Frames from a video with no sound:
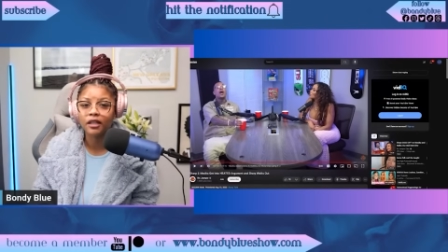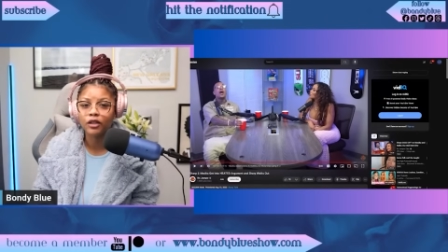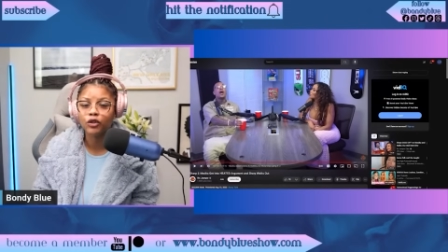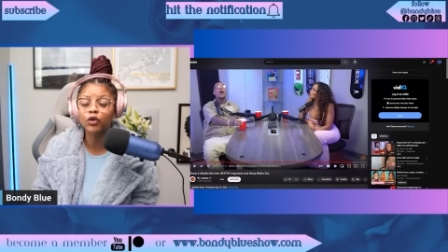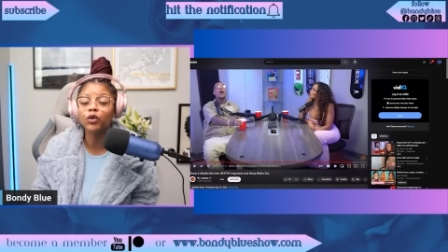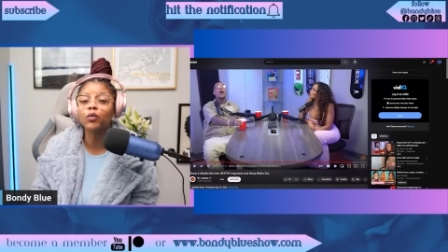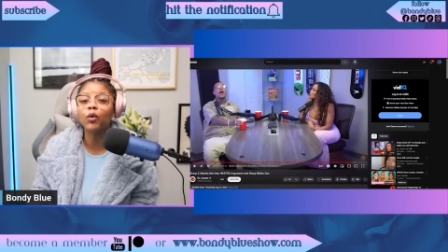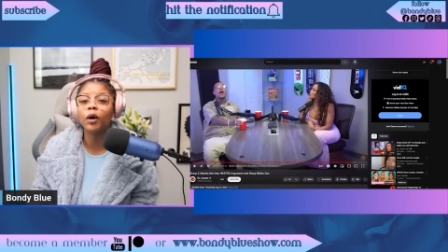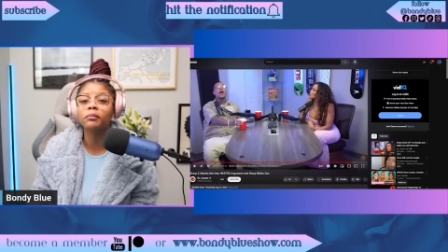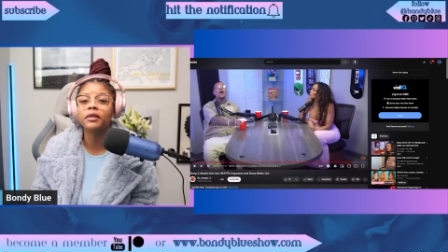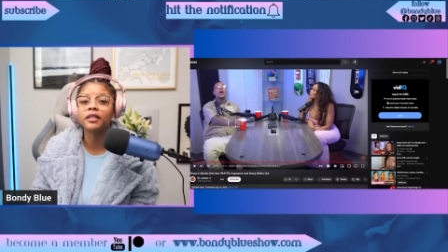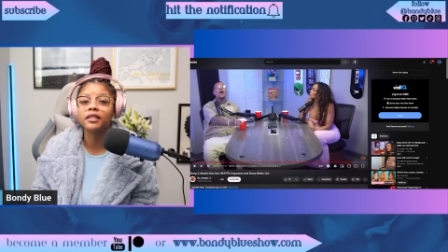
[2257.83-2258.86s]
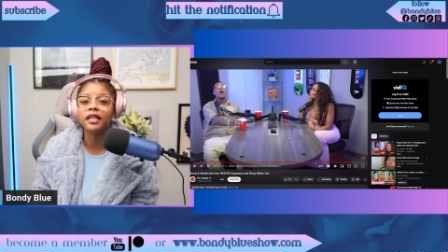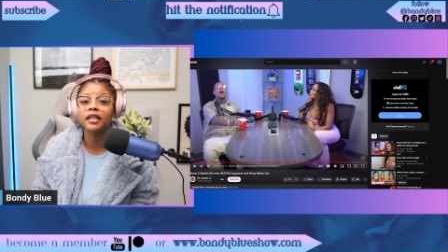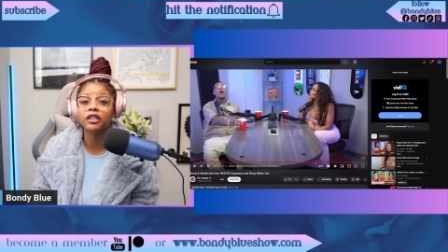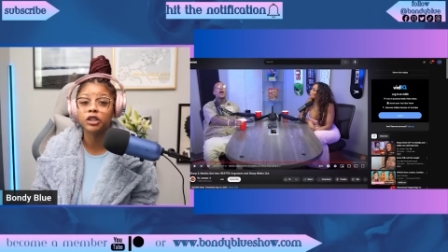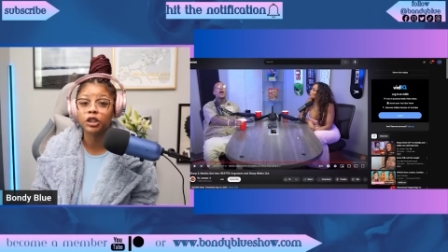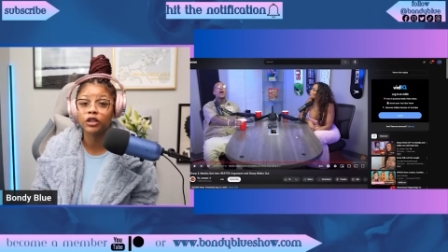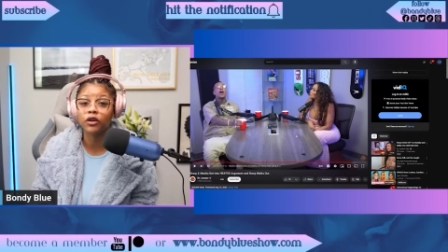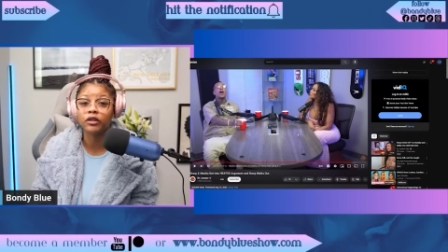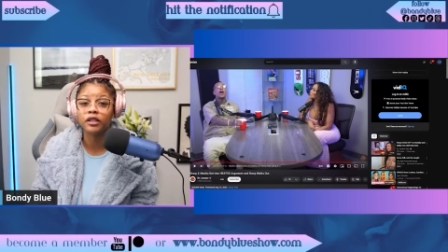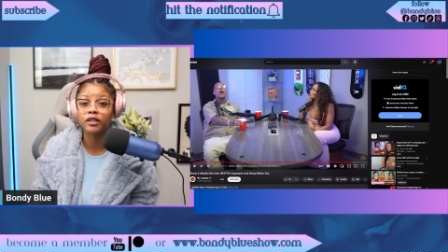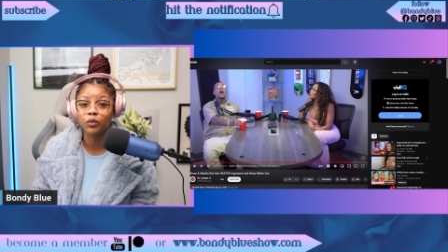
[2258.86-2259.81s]
You want me to take a shit on
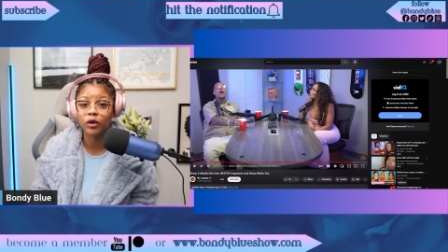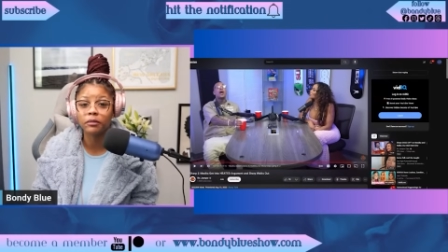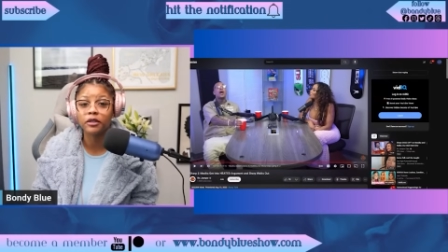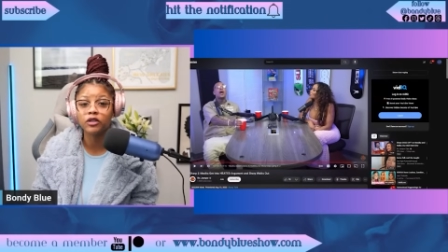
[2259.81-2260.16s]
these women